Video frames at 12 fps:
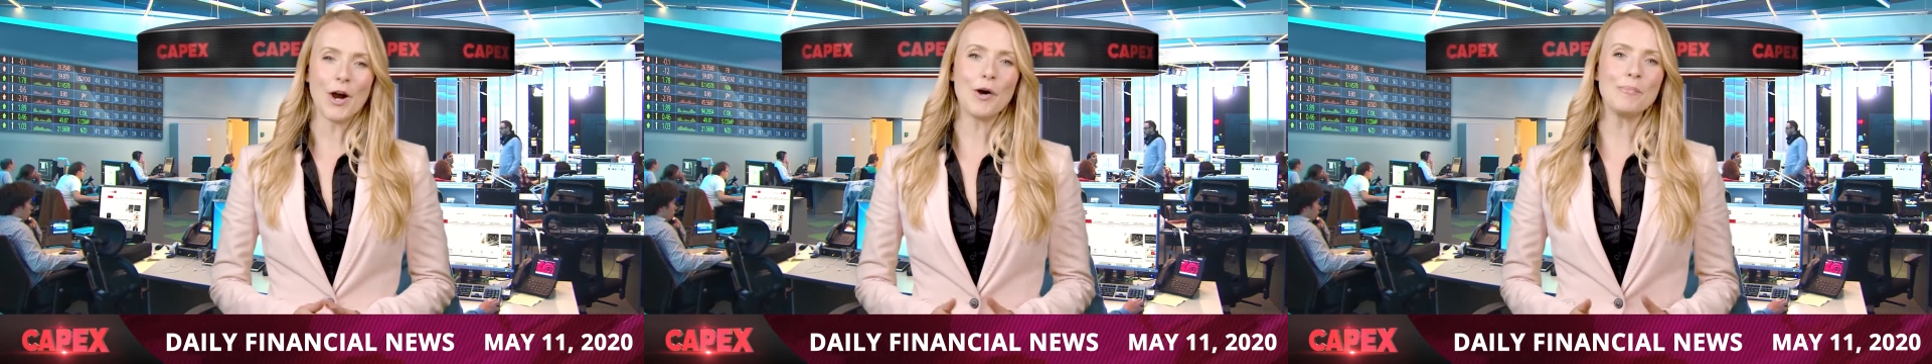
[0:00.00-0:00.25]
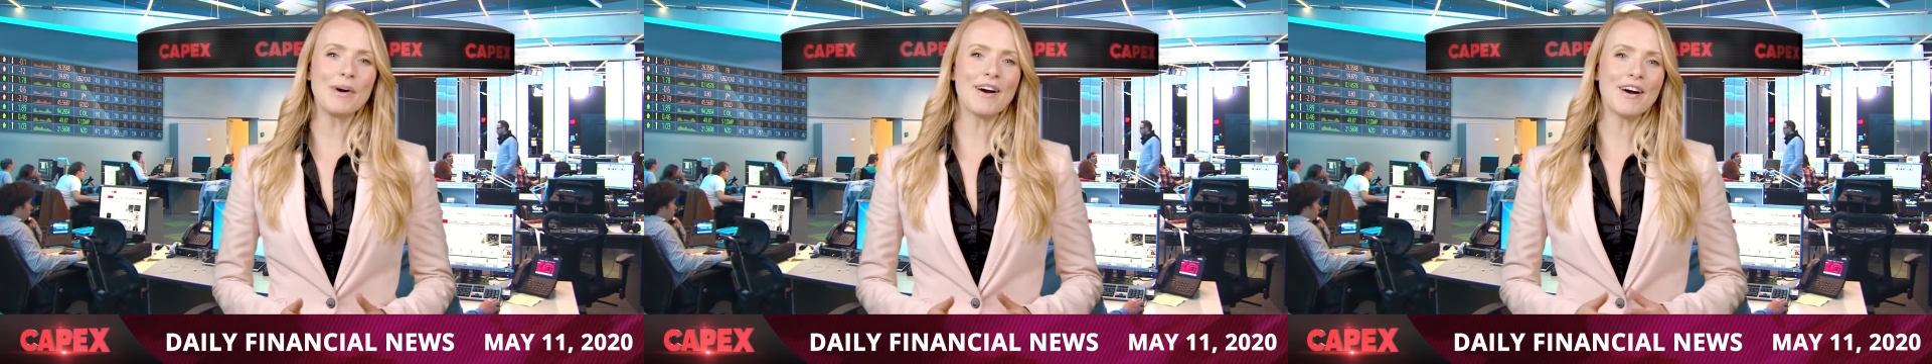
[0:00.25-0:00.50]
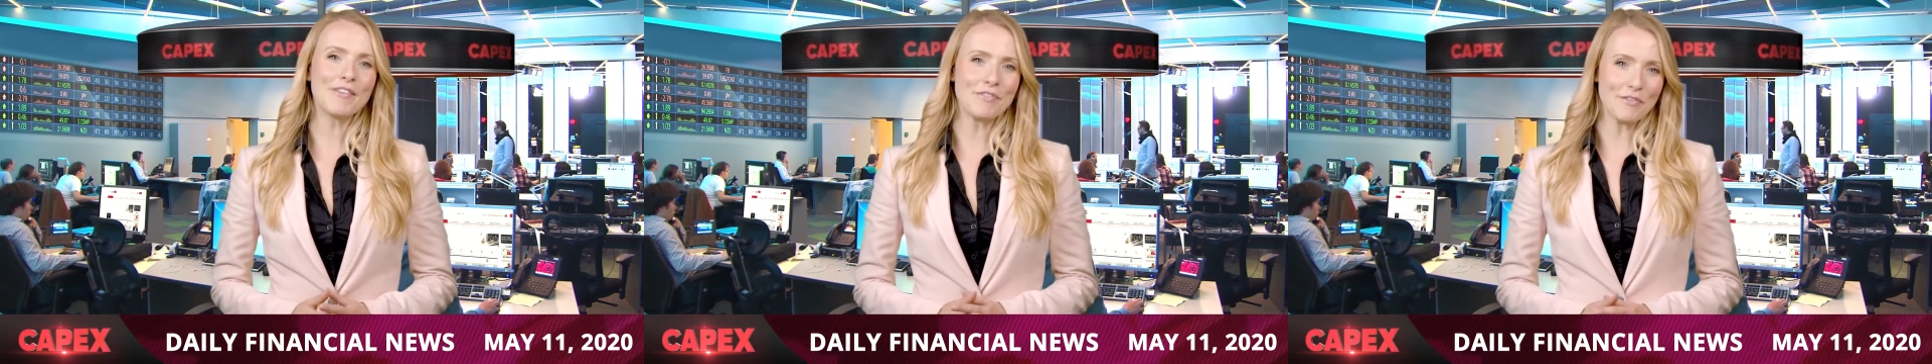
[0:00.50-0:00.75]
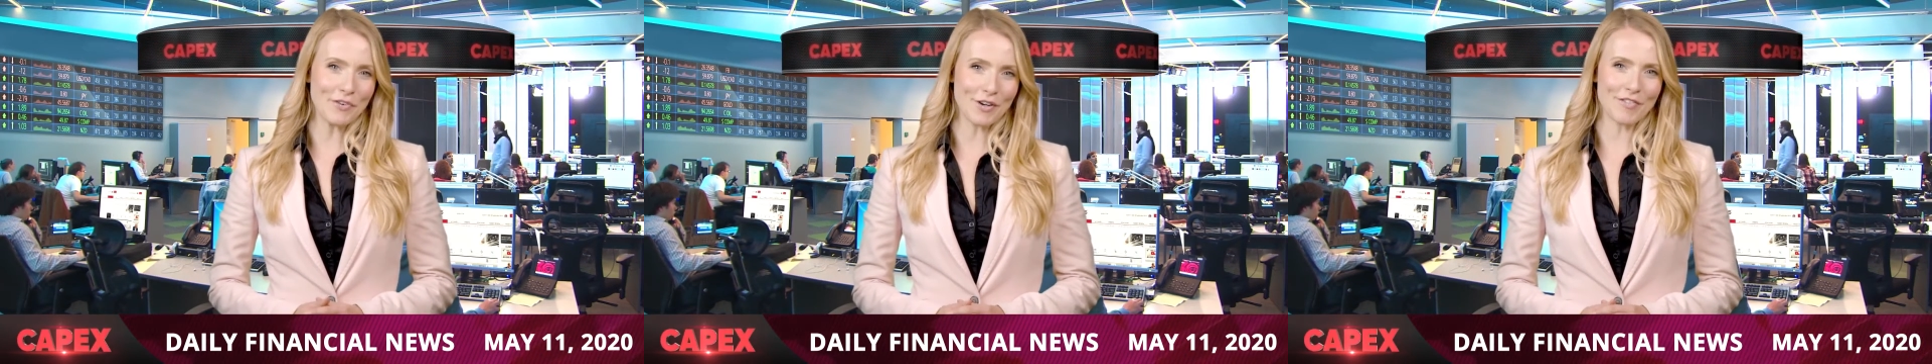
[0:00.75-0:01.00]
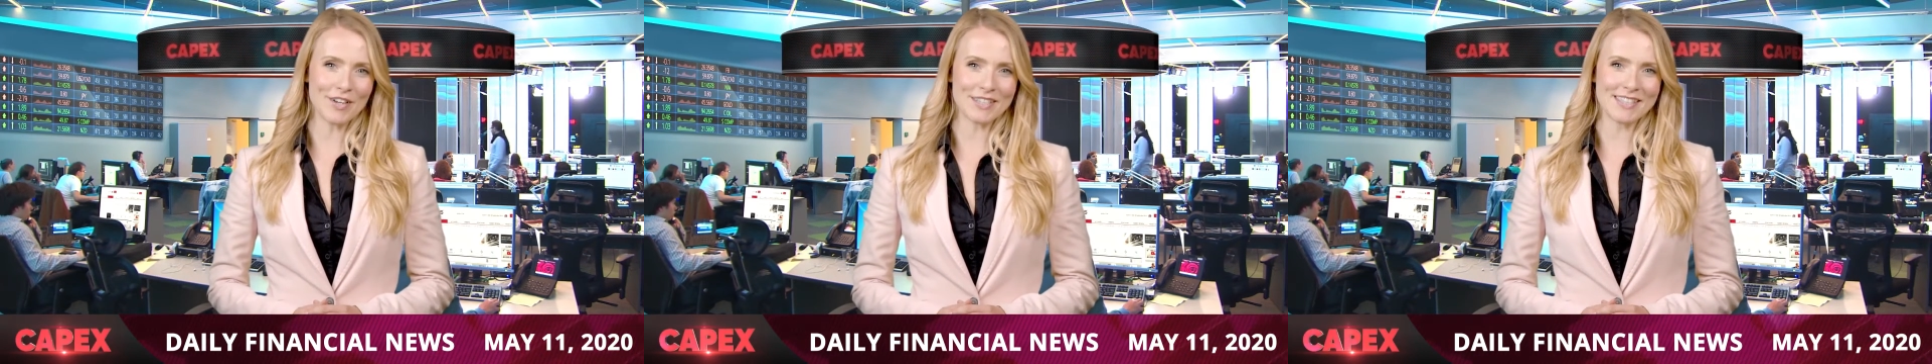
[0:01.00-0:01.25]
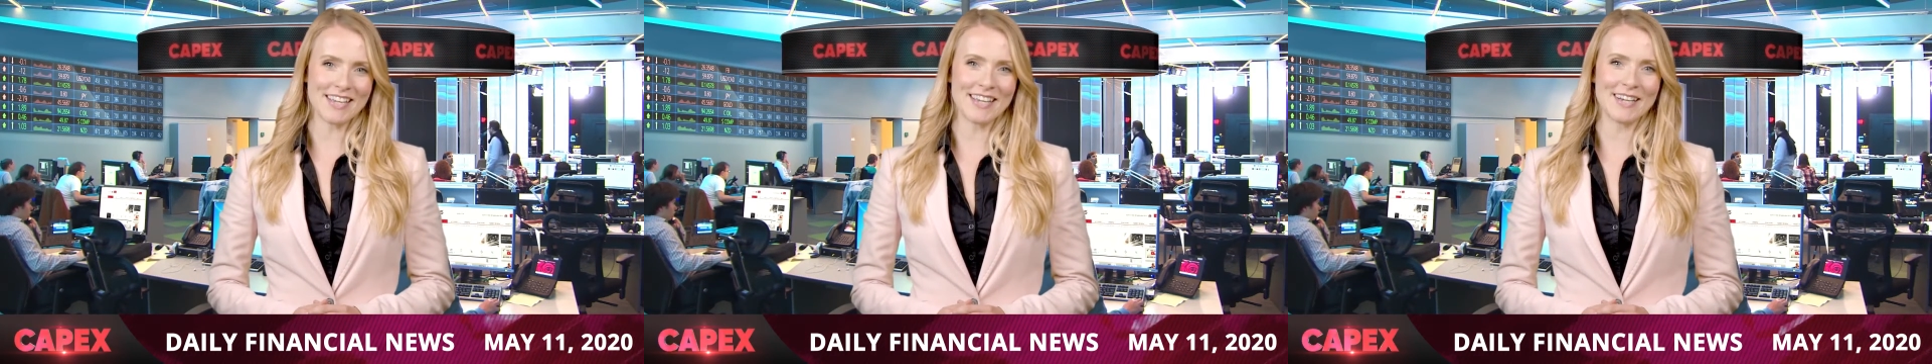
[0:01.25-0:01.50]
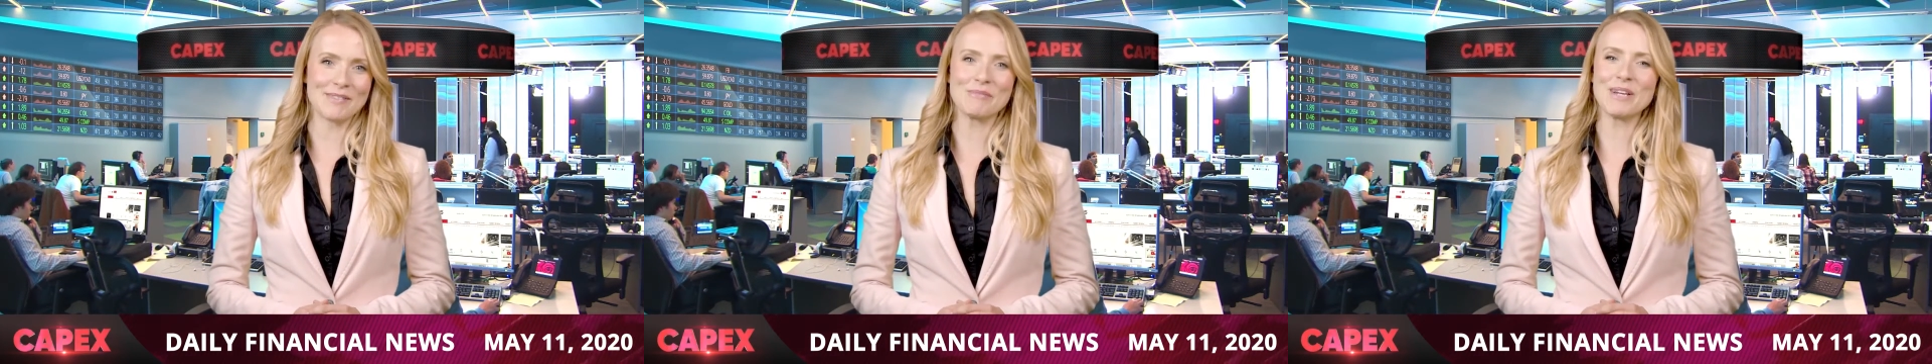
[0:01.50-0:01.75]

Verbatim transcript: On behalf of all of us here,